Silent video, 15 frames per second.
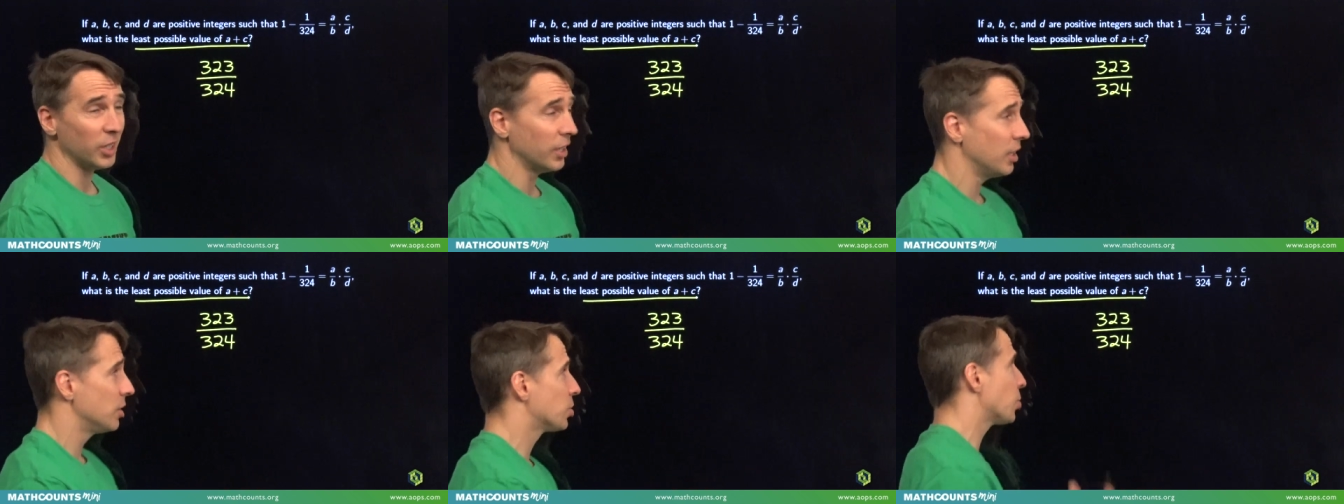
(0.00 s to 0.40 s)

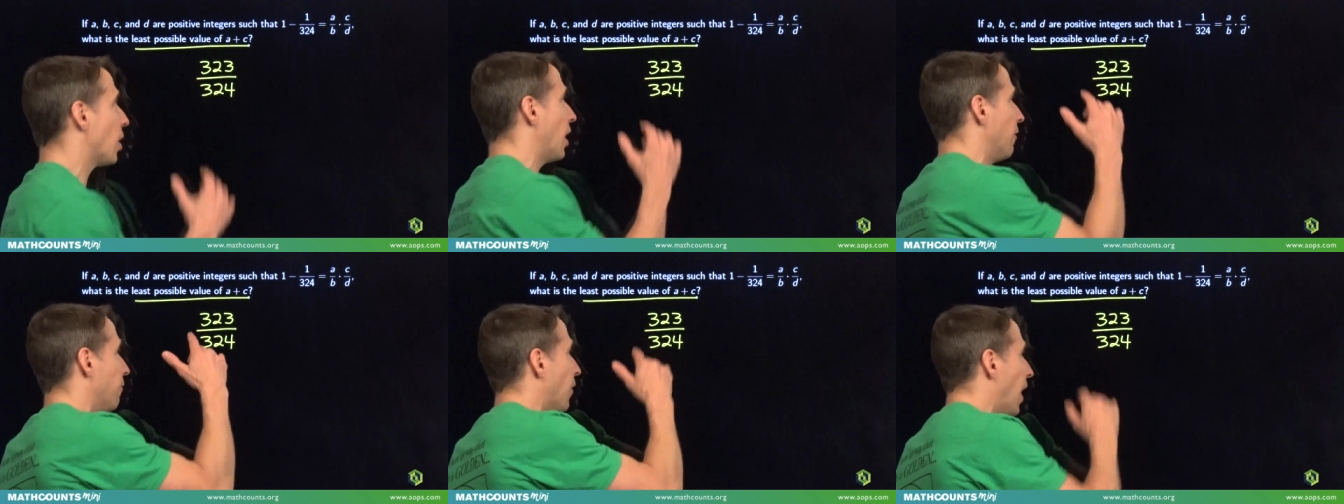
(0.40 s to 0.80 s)
then
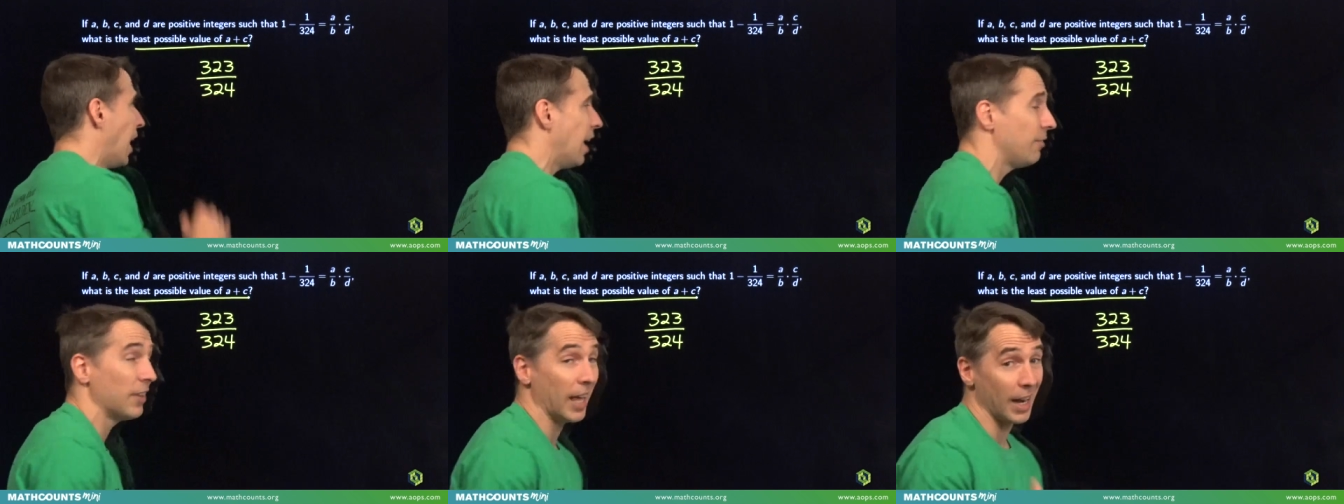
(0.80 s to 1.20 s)
try
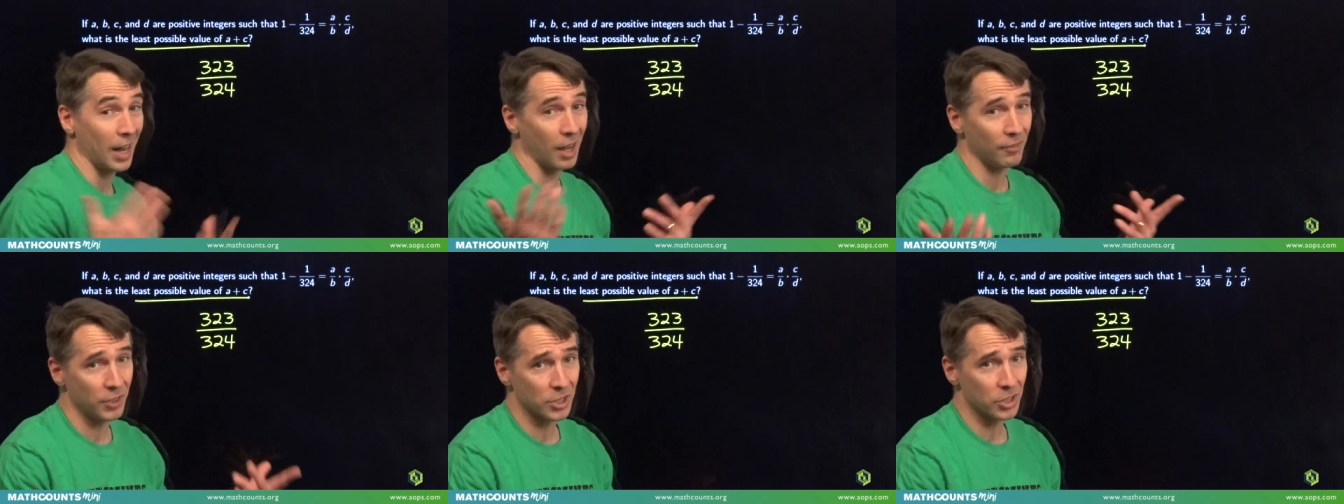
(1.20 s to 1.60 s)
5. That
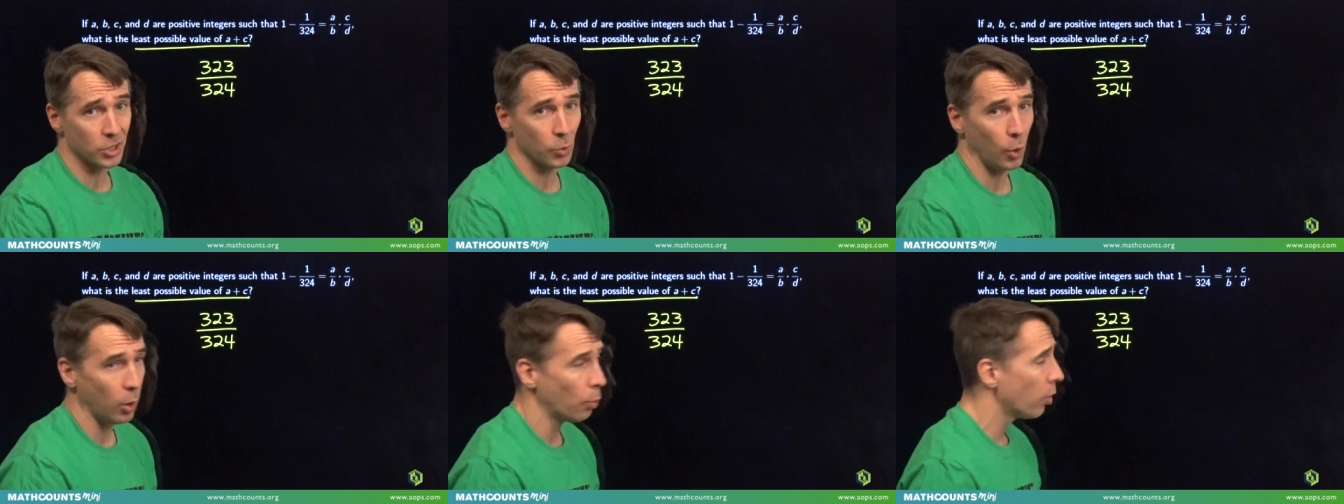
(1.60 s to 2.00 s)
obviously
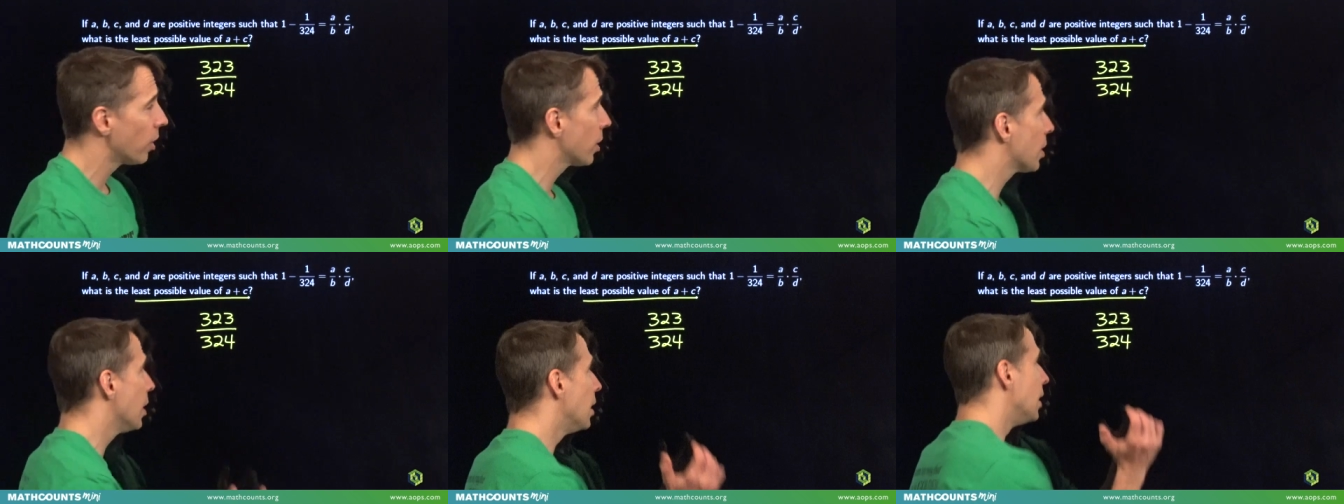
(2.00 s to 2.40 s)
won't
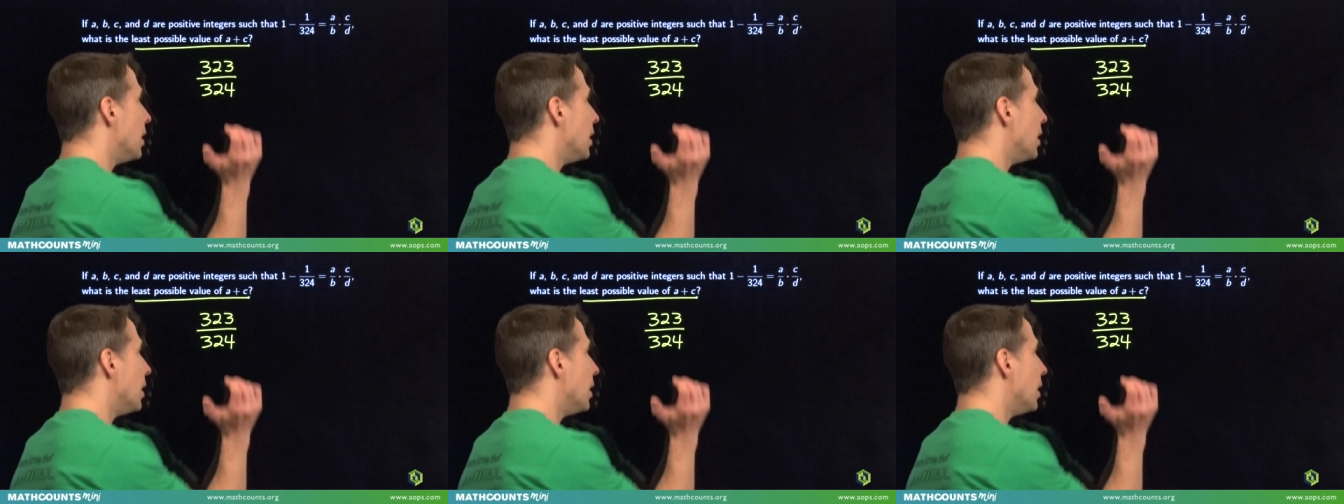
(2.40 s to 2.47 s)
work.